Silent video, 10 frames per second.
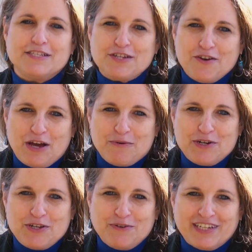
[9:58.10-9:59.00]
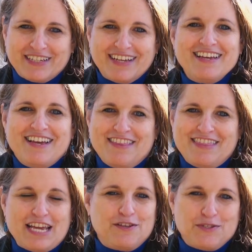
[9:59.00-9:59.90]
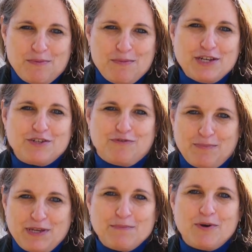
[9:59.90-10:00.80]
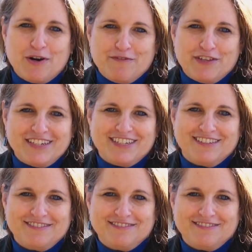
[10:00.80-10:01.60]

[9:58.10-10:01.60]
us know how we're doing. Thank you so much for being part of it.